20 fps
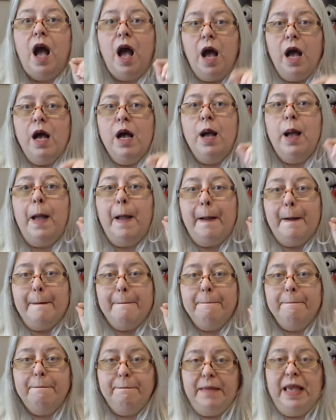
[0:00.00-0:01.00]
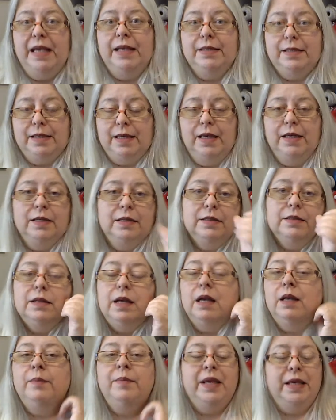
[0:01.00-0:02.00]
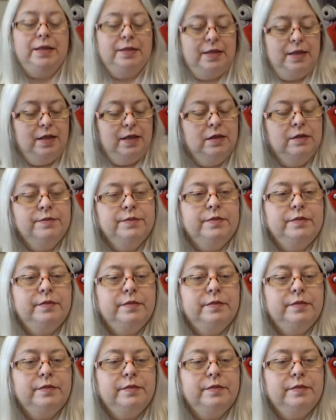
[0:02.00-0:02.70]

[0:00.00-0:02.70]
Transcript: Amazing, amazing.